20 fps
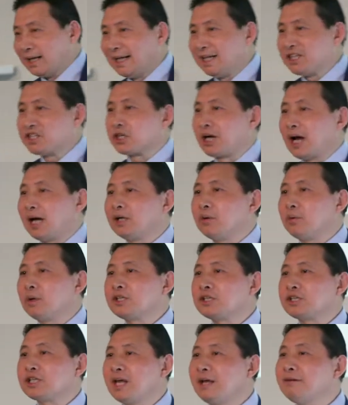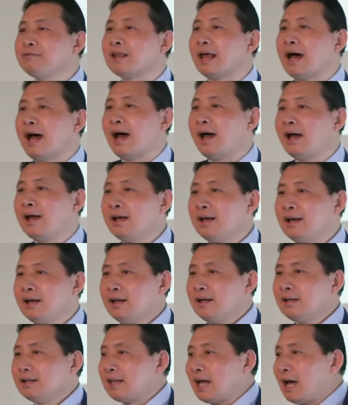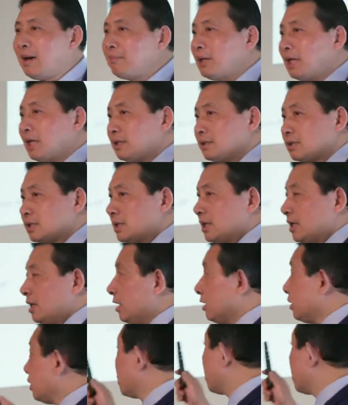day China will achieve that. That means the